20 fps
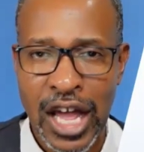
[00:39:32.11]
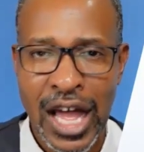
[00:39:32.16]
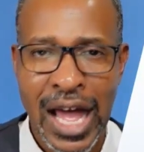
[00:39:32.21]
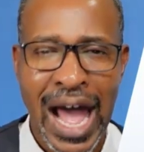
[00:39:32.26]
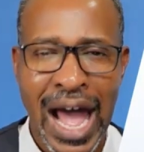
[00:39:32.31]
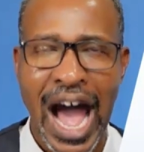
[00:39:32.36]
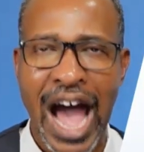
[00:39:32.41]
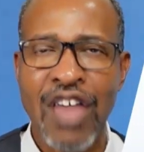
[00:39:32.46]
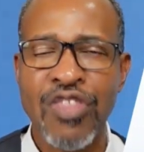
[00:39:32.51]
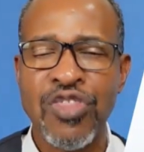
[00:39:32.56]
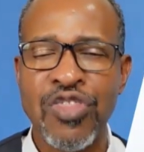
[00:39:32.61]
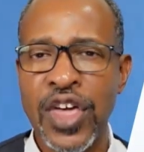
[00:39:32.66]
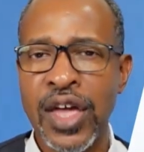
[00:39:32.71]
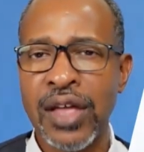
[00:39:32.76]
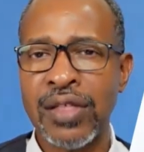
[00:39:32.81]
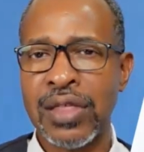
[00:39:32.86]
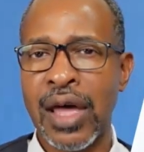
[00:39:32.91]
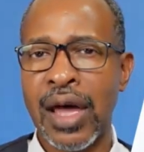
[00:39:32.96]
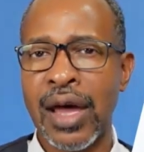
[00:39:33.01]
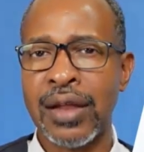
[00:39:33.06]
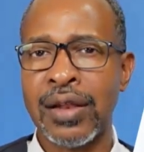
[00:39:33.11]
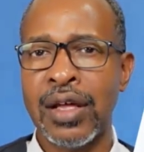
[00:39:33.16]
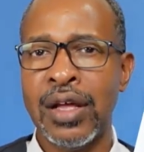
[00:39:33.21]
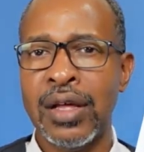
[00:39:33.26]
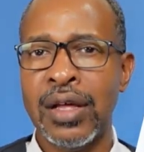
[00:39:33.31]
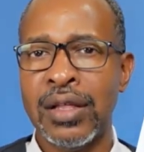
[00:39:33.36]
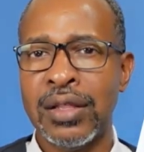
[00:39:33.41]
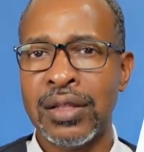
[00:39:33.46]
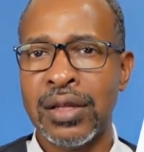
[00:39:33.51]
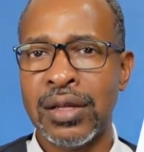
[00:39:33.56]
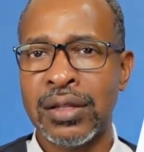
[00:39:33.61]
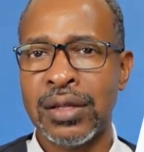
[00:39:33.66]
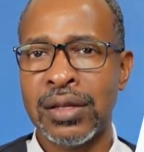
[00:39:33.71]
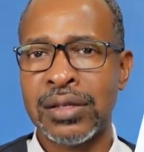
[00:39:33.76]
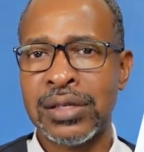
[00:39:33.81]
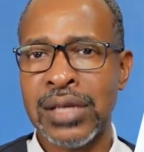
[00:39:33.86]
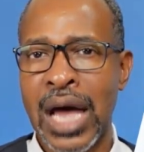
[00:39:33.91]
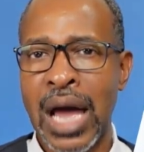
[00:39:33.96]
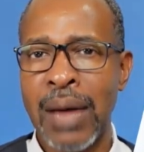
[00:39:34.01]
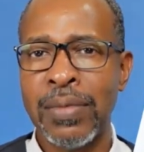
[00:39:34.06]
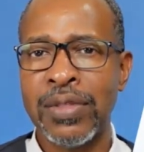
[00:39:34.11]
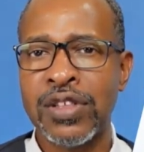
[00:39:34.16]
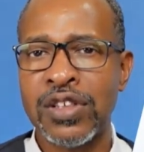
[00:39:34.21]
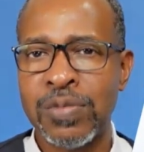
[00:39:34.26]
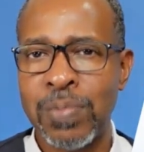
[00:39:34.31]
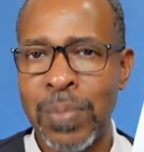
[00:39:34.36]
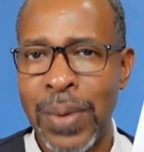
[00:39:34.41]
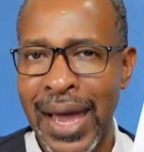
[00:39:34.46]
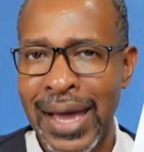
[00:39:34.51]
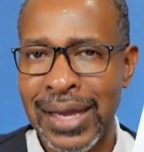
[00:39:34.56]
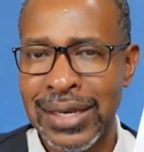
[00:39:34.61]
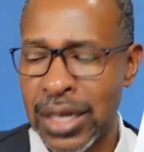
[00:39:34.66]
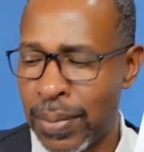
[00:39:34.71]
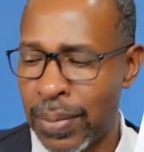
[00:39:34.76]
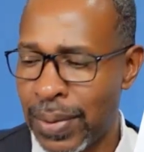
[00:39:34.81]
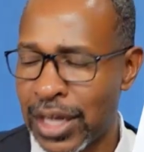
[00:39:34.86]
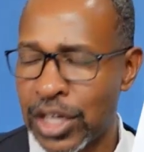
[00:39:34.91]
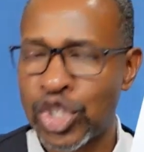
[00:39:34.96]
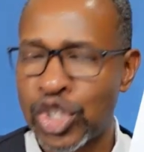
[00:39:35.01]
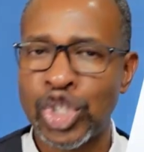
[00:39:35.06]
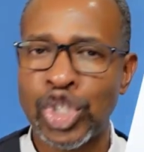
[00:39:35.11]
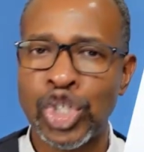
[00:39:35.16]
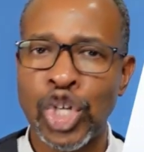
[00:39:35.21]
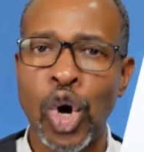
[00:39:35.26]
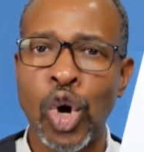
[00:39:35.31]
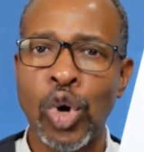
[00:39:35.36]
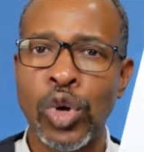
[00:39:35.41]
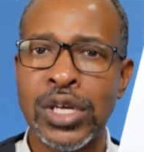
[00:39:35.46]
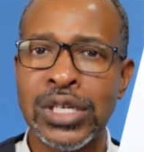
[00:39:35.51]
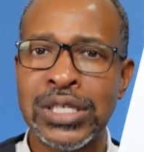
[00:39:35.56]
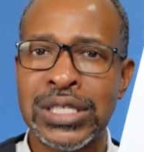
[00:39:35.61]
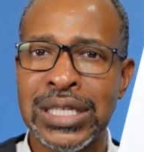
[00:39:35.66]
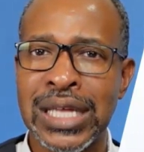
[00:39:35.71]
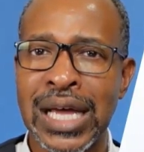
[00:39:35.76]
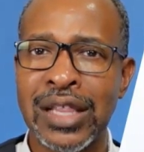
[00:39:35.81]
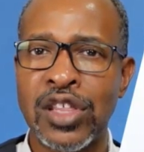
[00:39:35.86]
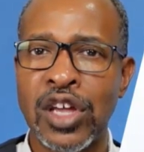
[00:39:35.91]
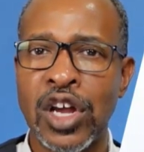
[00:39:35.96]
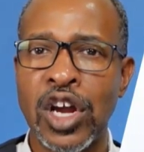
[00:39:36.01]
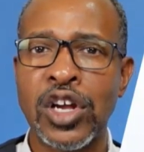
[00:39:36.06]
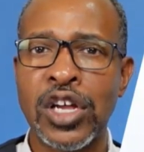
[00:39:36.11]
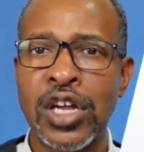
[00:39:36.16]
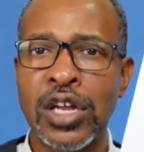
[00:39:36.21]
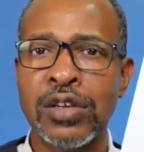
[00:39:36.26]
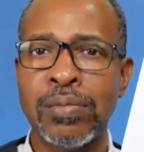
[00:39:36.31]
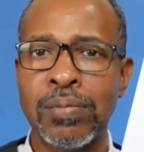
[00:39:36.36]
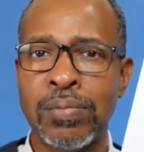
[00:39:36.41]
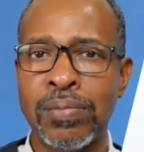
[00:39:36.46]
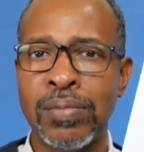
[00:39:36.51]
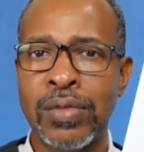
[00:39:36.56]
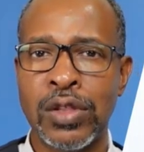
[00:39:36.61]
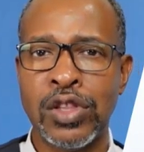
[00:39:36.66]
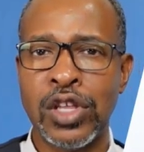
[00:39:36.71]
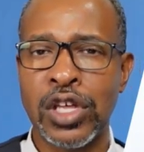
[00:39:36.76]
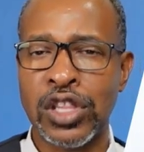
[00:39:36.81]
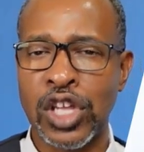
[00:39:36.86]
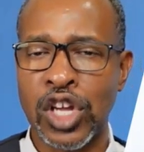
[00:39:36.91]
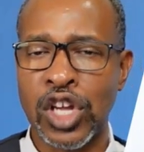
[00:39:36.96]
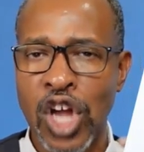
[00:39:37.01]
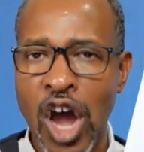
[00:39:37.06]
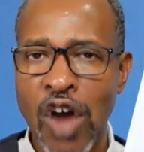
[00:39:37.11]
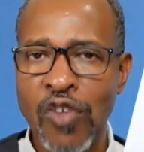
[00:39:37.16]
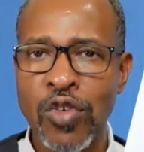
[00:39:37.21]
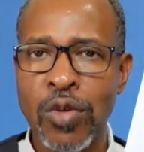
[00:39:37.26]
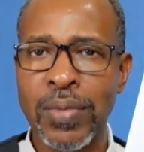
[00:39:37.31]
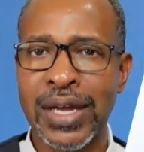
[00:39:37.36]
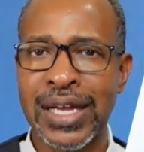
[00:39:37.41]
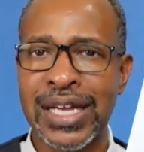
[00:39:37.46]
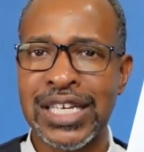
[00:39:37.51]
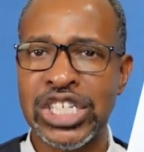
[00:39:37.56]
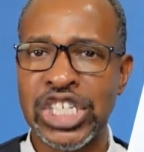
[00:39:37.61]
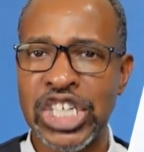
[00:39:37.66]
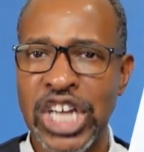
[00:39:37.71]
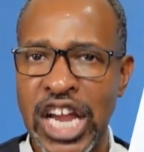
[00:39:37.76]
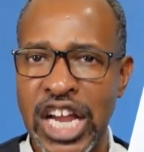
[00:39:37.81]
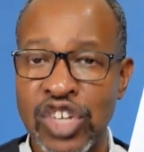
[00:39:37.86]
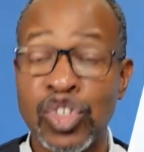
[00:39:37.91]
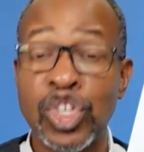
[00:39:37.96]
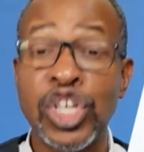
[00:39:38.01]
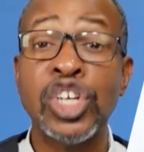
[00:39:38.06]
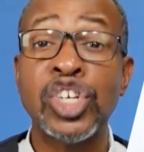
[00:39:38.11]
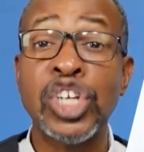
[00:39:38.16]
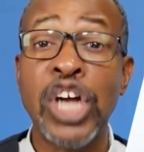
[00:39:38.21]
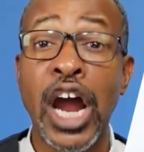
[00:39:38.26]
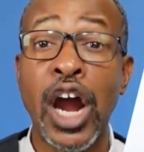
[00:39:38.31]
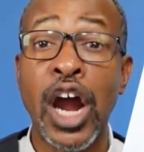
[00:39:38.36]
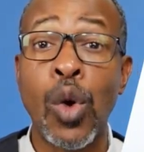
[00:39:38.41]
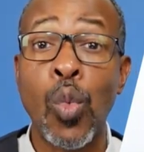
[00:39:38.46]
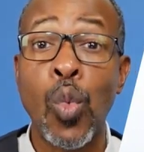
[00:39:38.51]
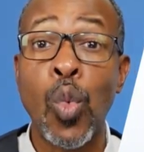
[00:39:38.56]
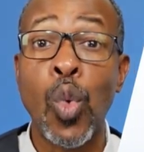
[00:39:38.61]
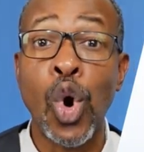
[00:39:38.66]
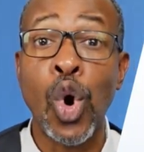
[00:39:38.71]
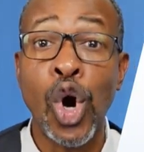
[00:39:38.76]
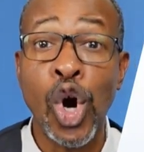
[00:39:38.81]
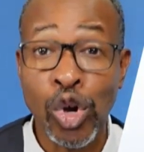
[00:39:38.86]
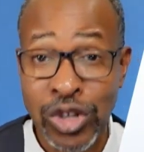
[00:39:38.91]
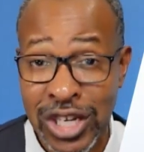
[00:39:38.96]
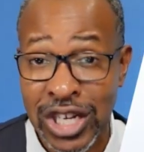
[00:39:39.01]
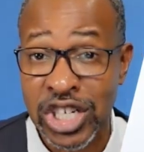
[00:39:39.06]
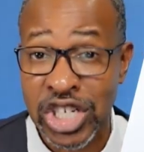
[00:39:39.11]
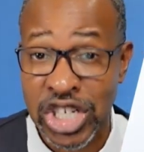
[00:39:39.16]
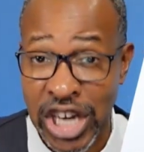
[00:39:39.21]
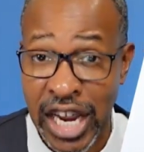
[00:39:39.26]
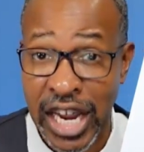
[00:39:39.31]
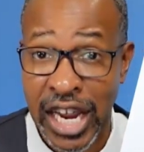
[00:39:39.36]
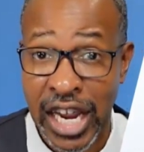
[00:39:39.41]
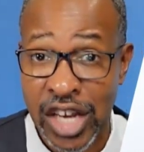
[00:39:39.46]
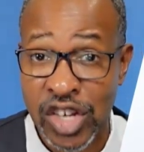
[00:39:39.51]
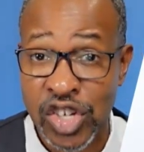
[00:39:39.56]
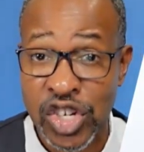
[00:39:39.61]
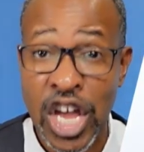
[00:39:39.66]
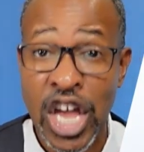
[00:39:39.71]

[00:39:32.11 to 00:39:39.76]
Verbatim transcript: I think that the, the time of this pandemic has showed us that there can that the government can change, the entire world can change